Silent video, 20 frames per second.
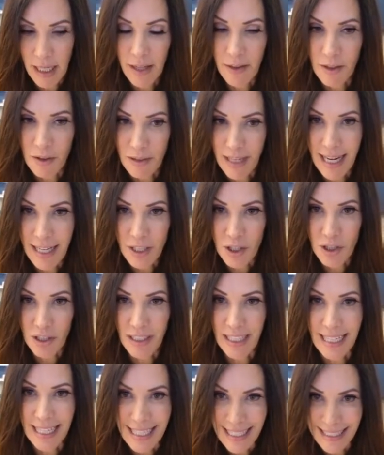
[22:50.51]
And there
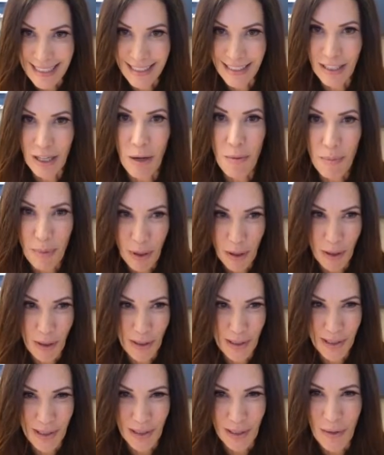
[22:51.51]
actually isn't a
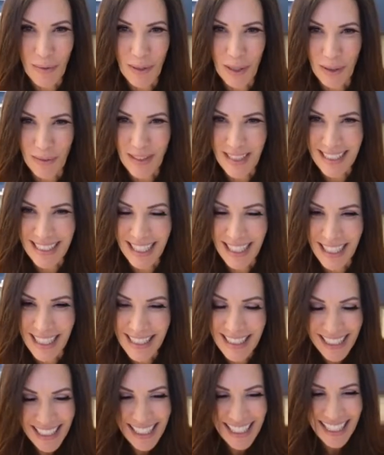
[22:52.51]
person on the other
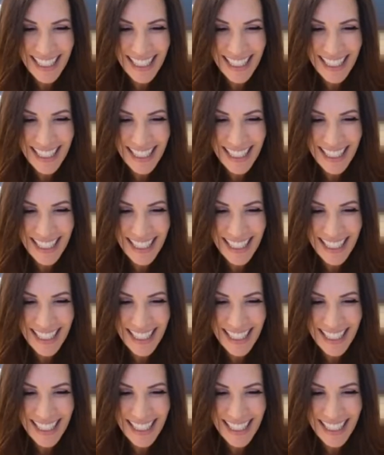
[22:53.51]
side.